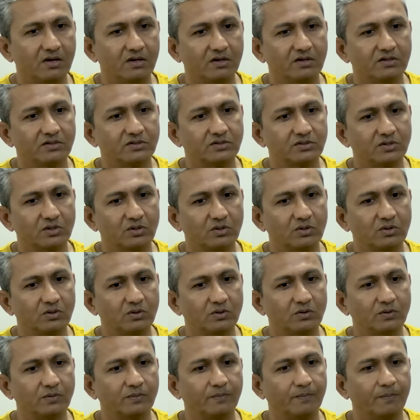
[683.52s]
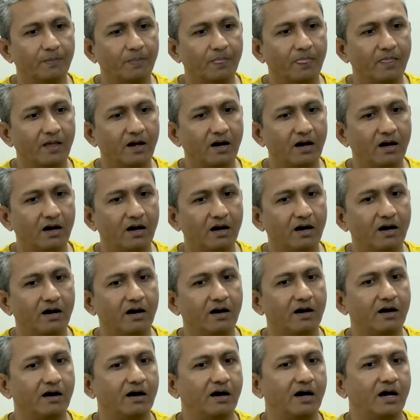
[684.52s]
So
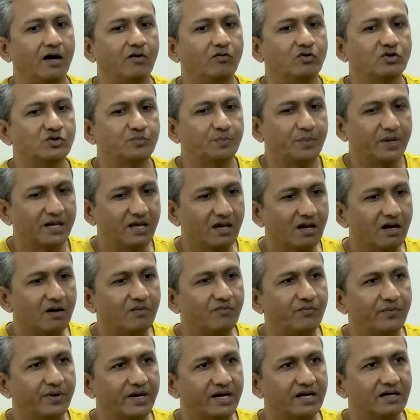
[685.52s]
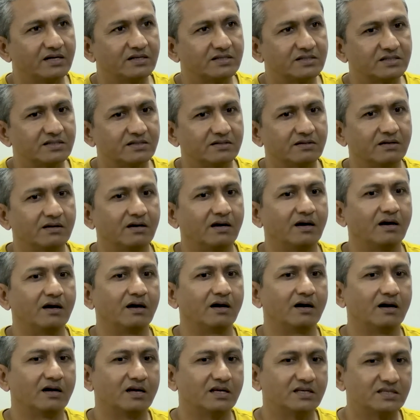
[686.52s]
I was picking up wickets
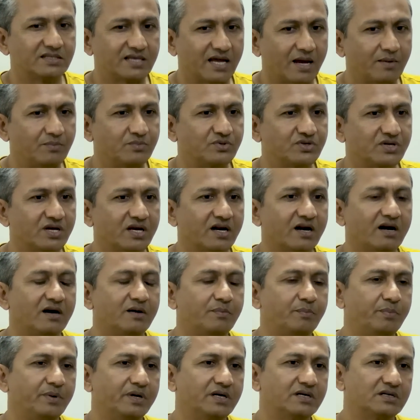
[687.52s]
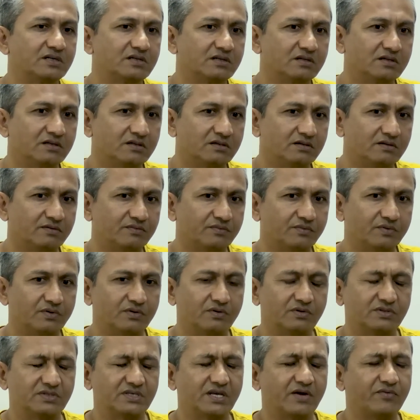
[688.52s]
against Hampshire. I had picked
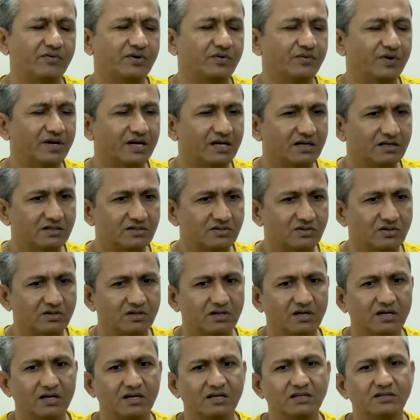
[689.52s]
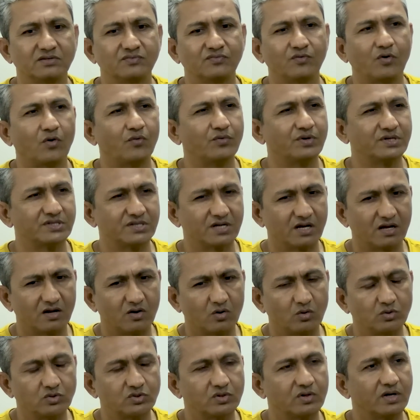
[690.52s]
7 wickets against Warwickshire.
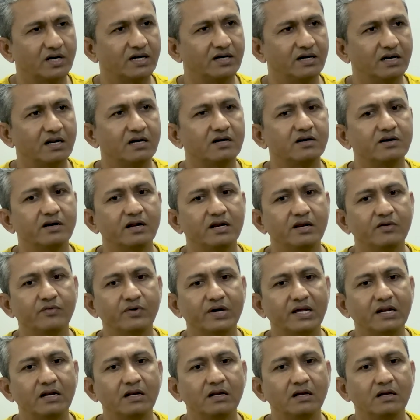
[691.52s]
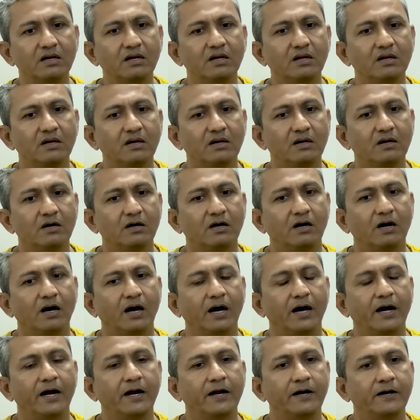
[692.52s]
Also had done really well,
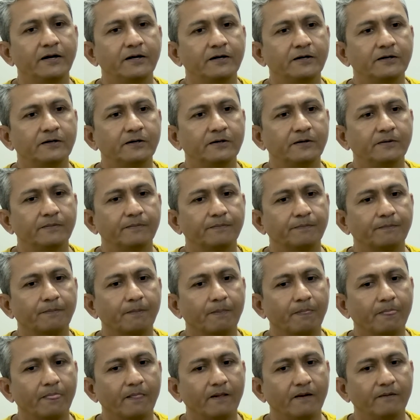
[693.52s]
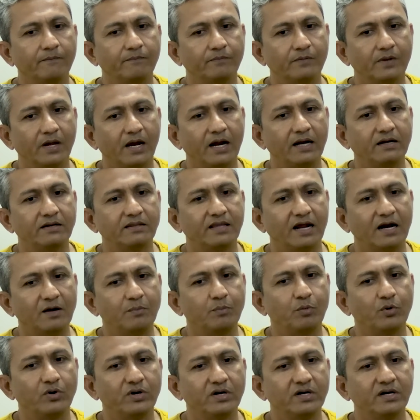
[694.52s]
and at that
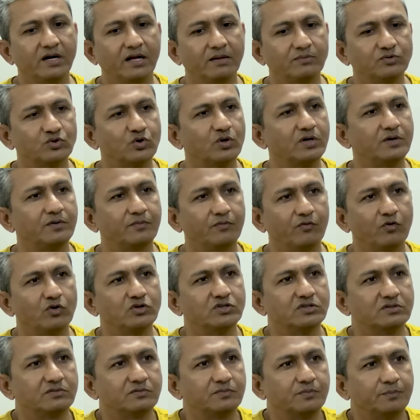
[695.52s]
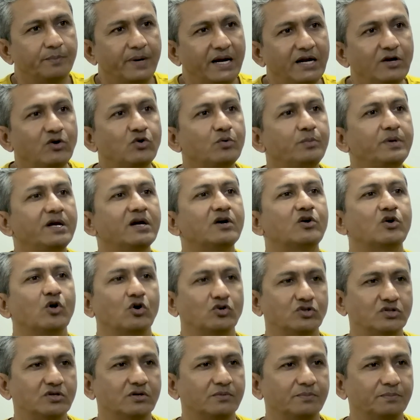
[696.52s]
point in time, so it was meant to be a
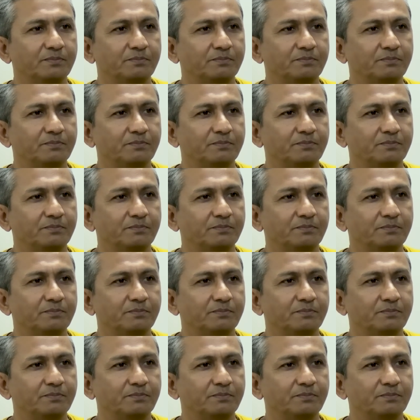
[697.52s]
toss-up